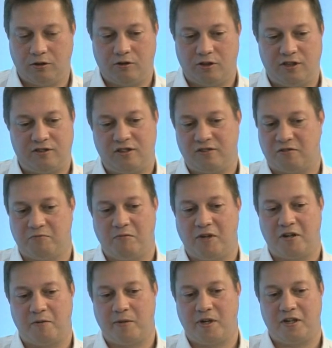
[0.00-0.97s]
this isn't
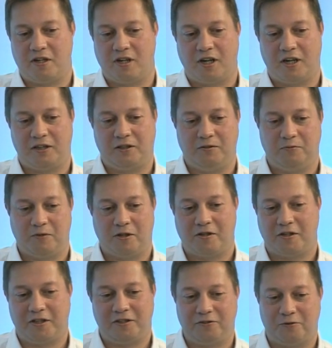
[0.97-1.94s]
meant to be one
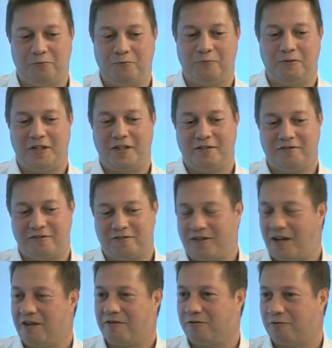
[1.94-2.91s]
of these, oh, here's a
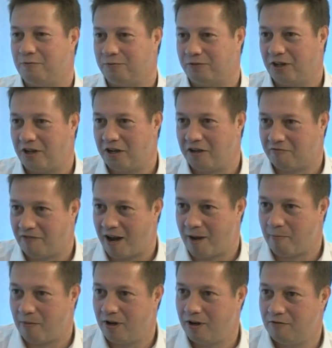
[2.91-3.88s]
technical
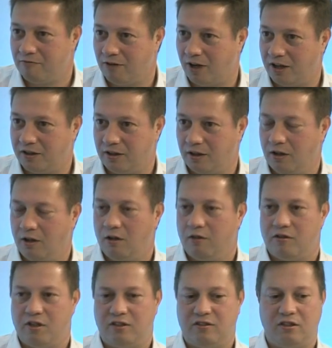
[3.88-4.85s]
diagram, right?
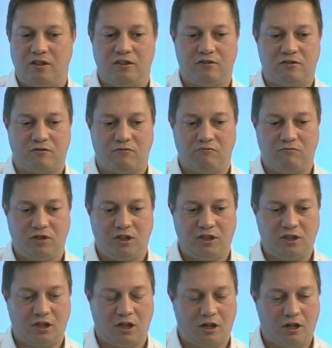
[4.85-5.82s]
This is
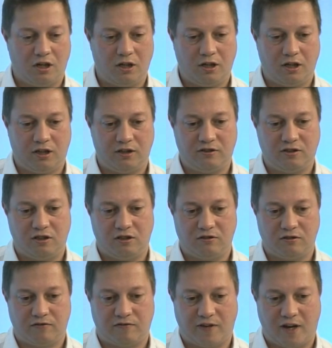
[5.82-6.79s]
really
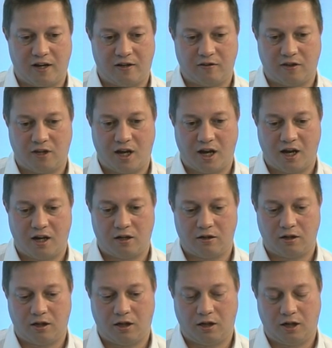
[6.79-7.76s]
highlighting the fact that
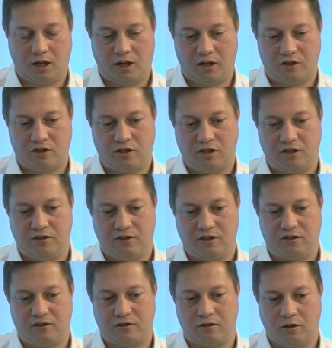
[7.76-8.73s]
actually
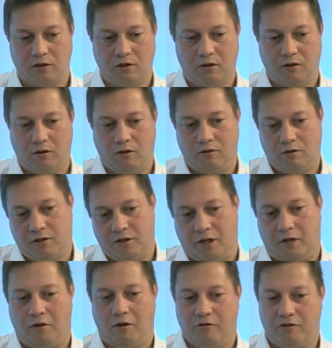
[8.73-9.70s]
this,
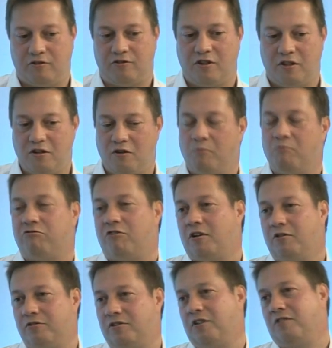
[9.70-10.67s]
the Xeon
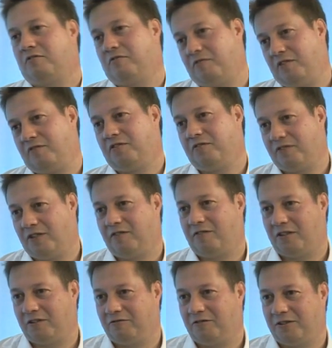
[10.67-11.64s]
processor
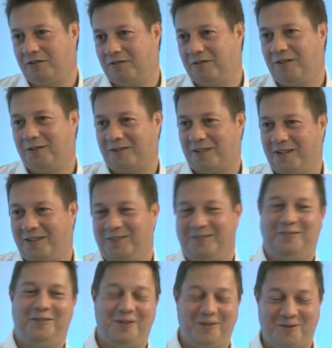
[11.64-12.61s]
5500, okay,
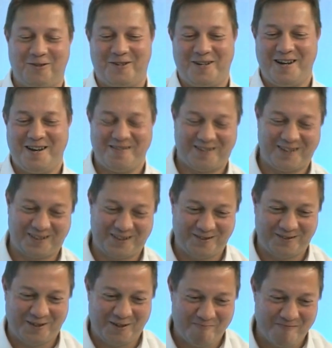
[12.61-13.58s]
I got it in, thank
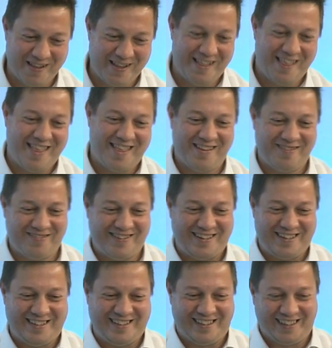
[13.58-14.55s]
you, Tim.
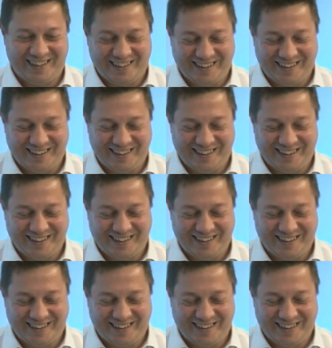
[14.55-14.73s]
B.